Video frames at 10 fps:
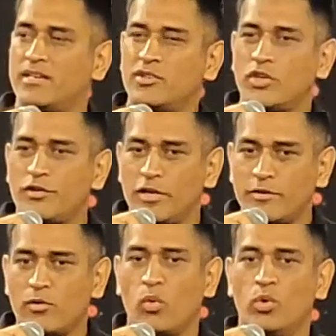It
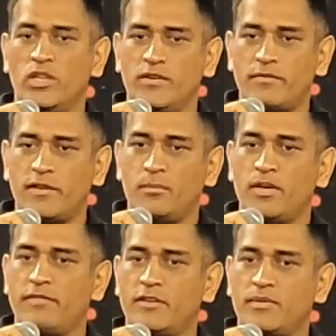will only fill me
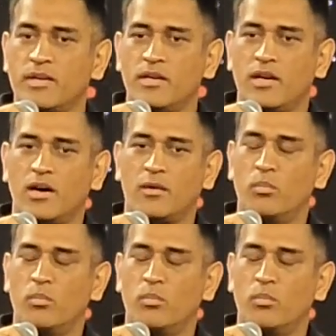with